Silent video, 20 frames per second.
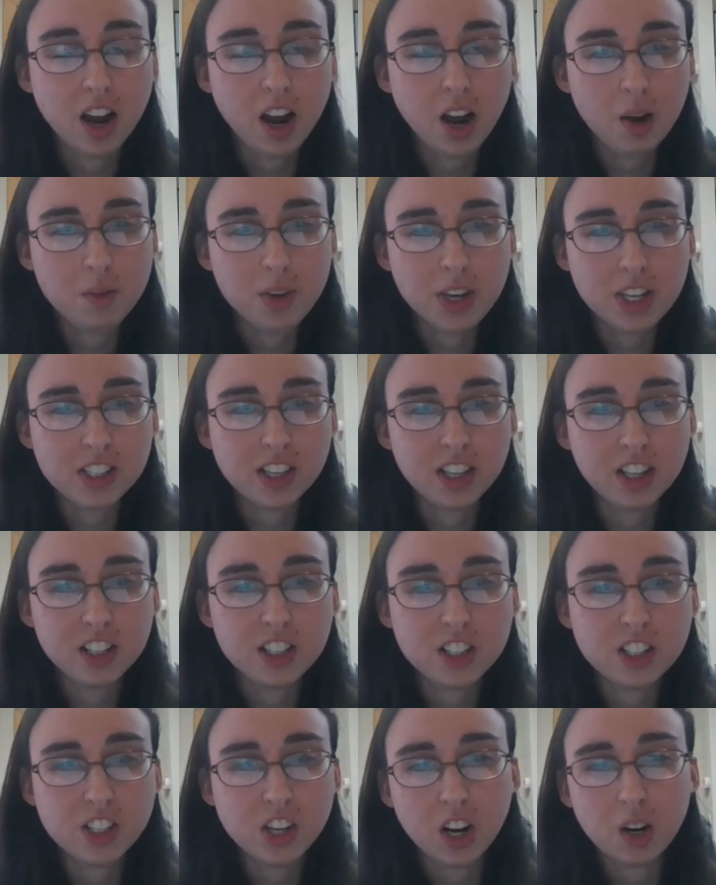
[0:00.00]
I'm excited
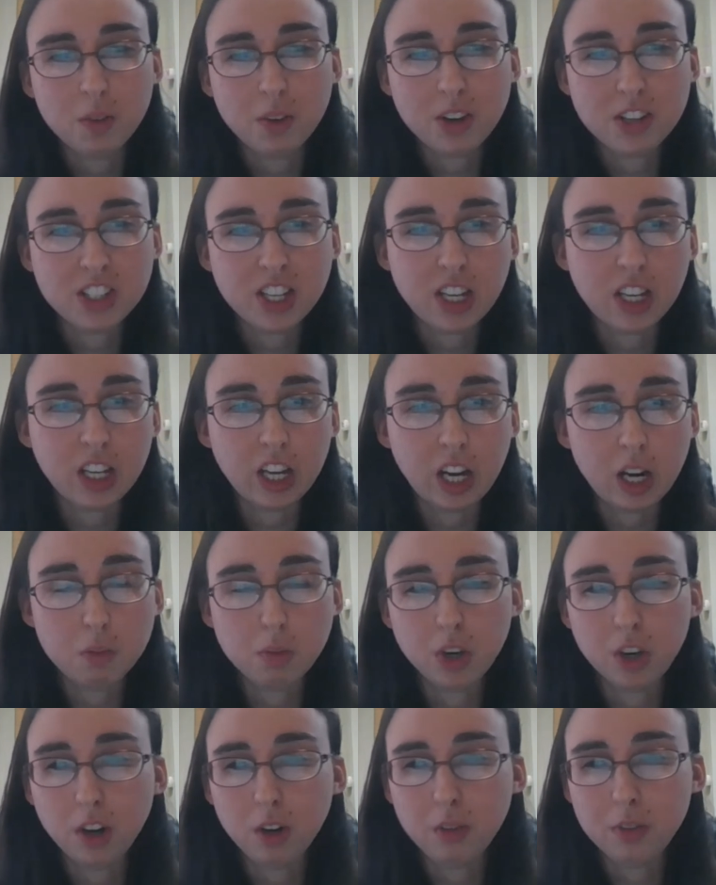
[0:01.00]
to talk about St.
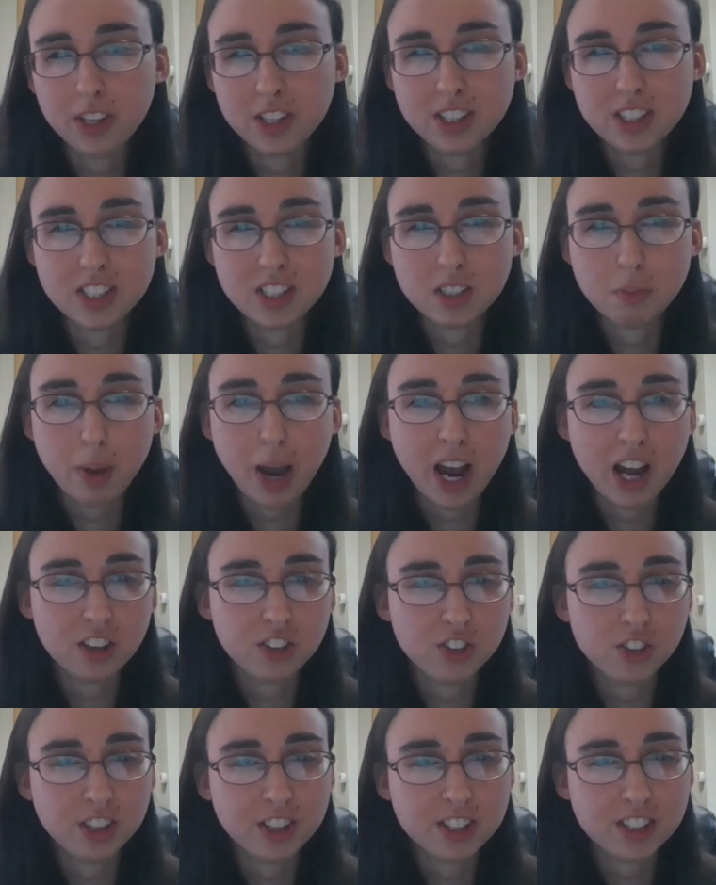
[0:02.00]
Gabriel because he's a
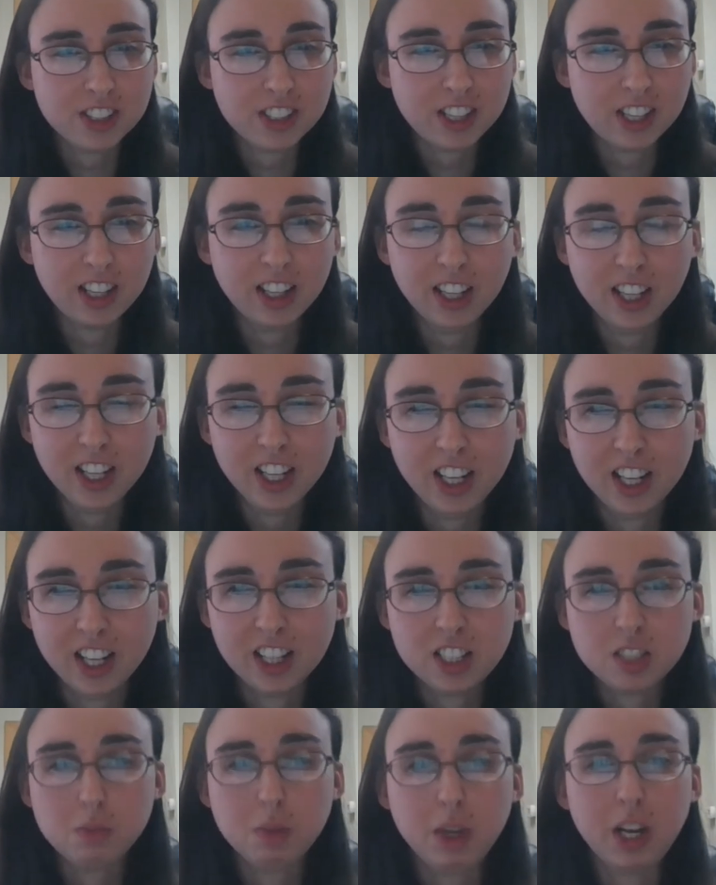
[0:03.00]
Passionist saint. And
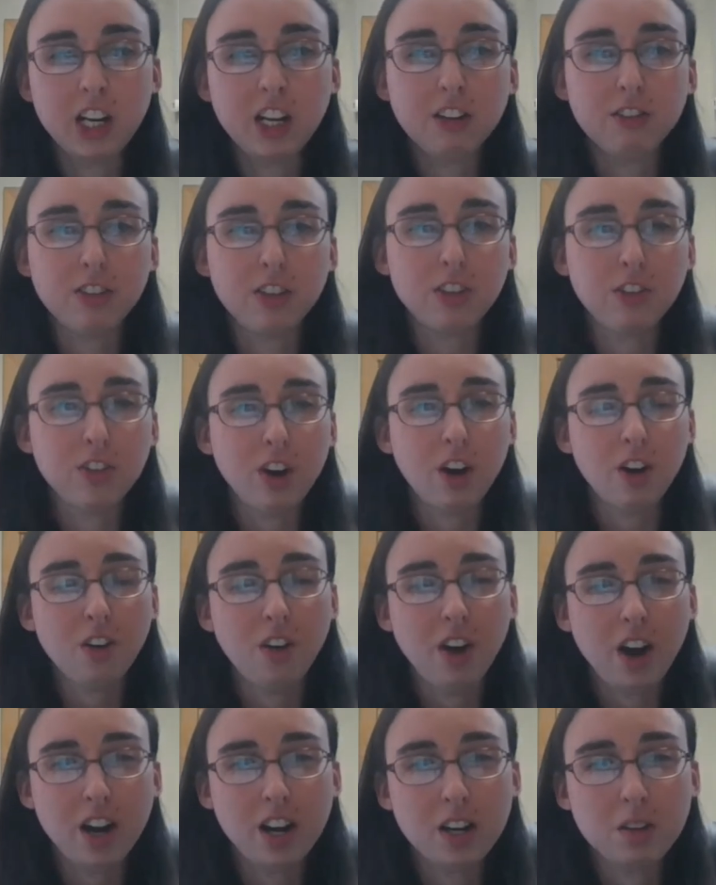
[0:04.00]
as many of you
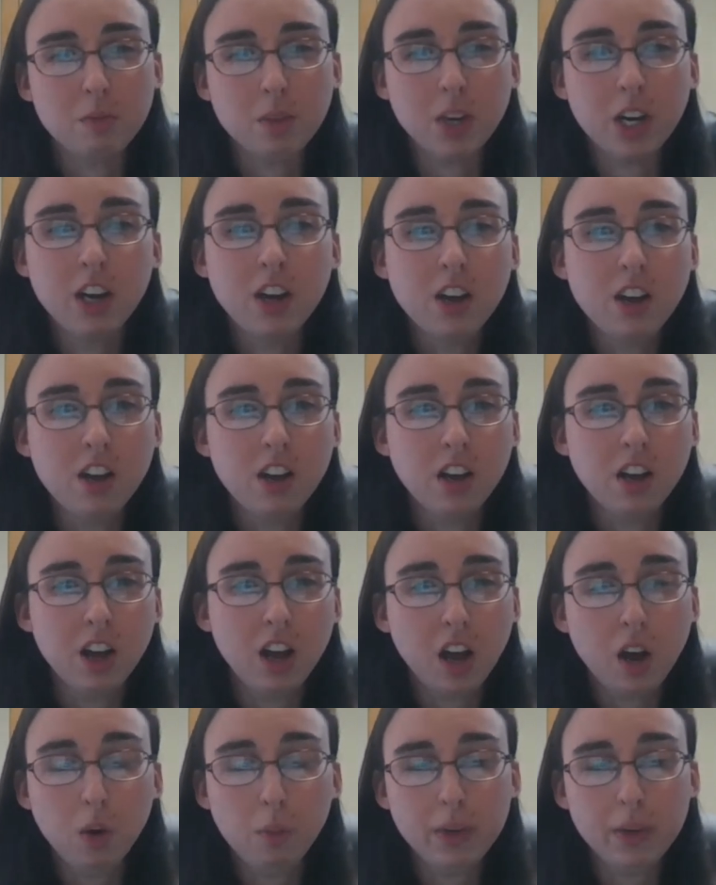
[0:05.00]
know, I'm
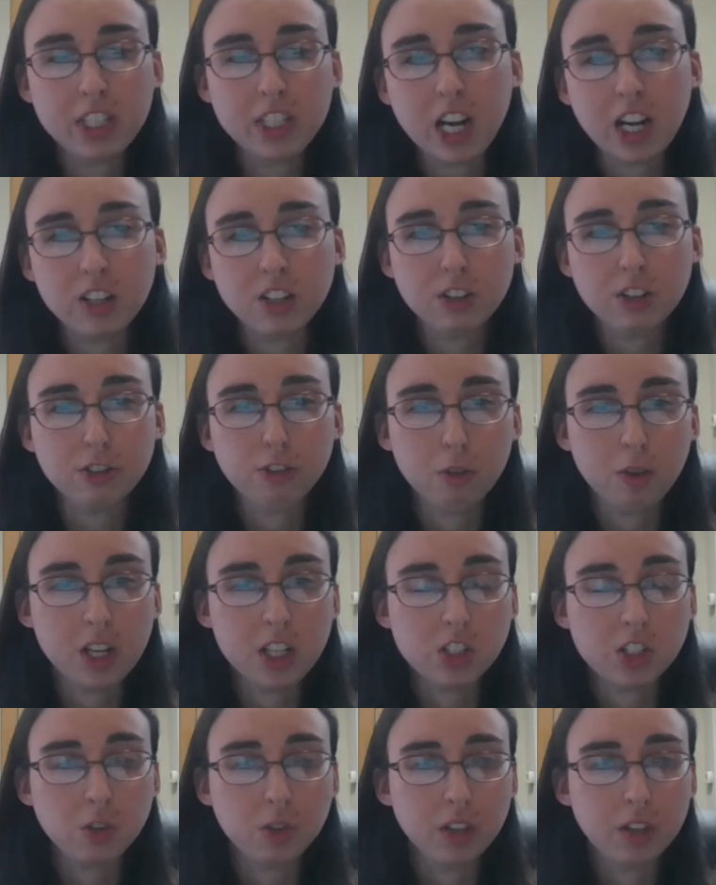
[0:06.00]
hoping to enter
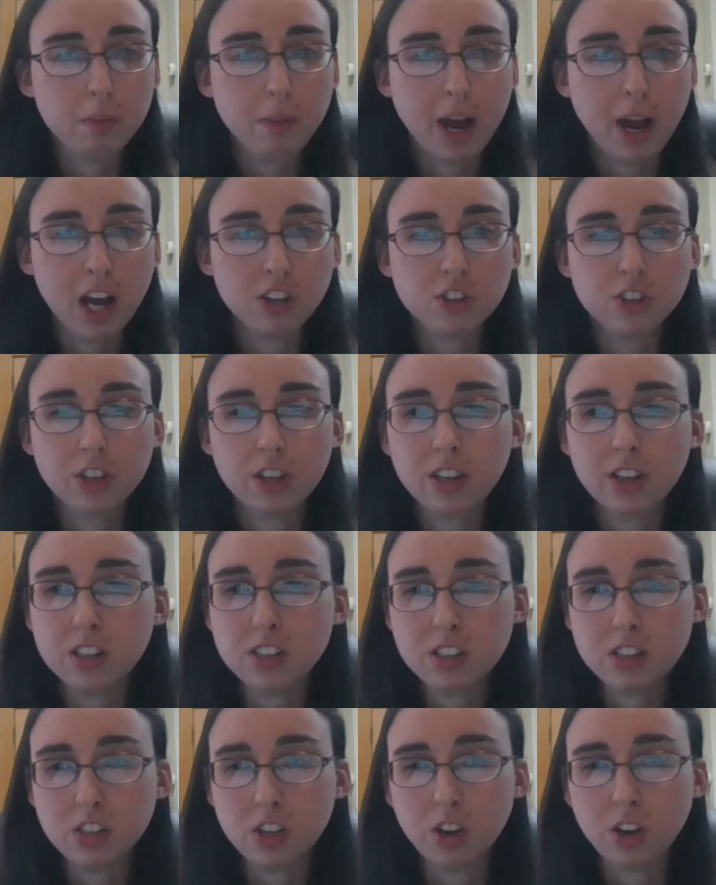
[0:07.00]
formation with a
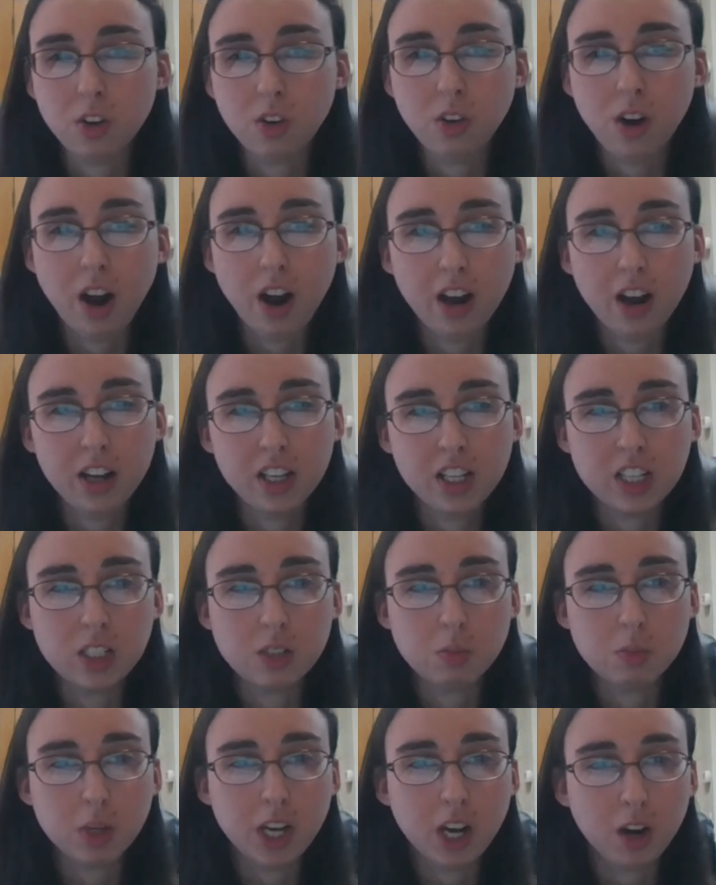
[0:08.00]
Passionist. So
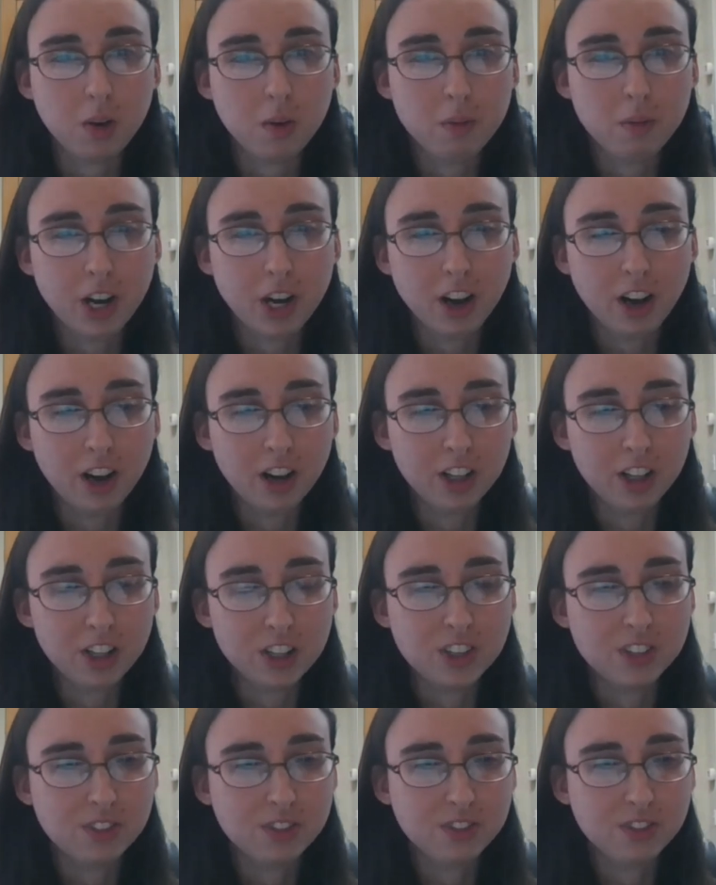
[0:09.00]
he's become a
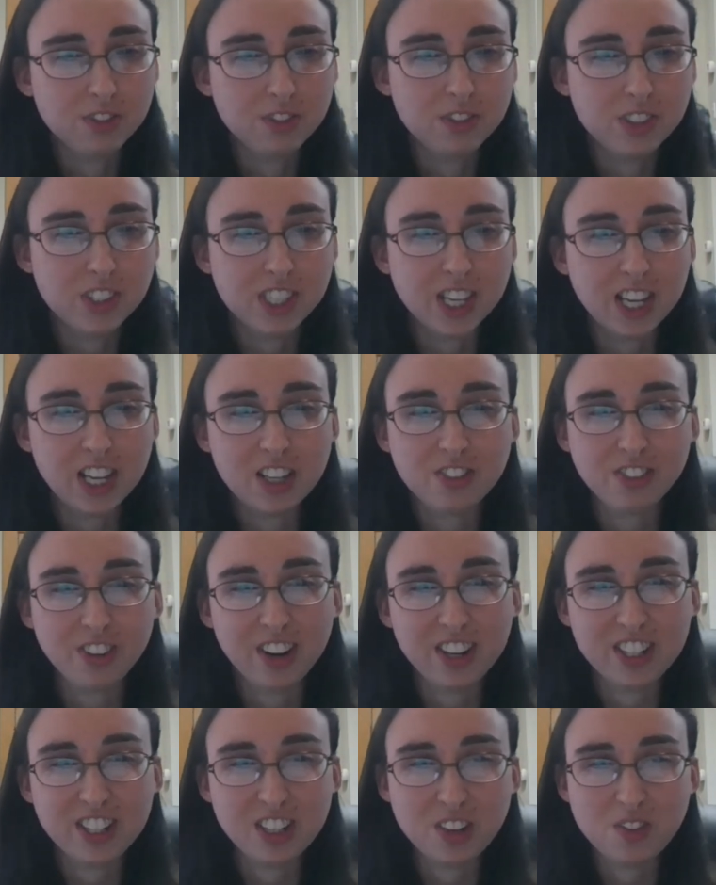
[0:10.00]
good saint
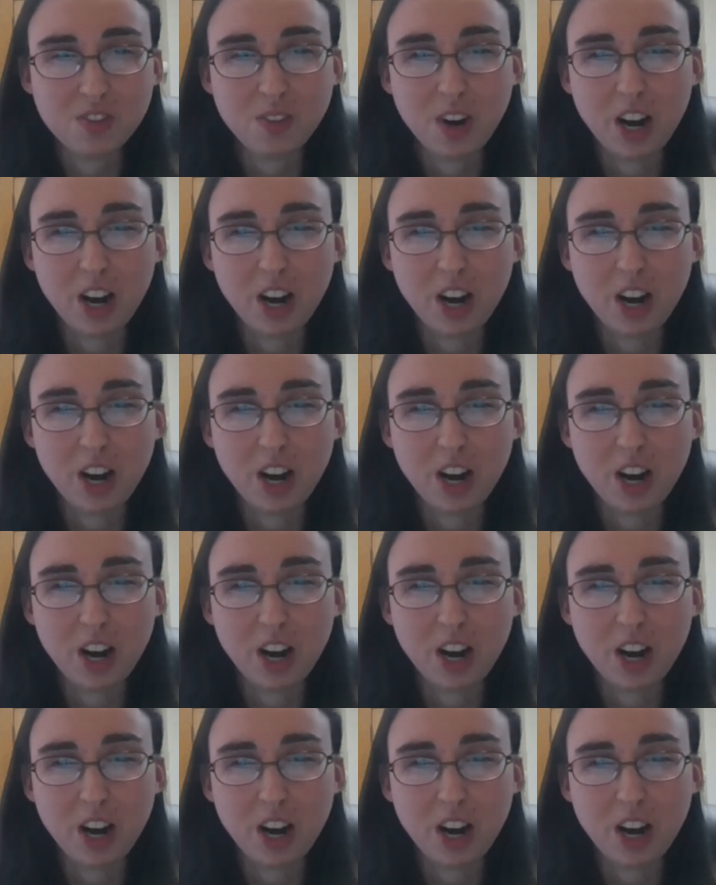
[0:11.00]
friend of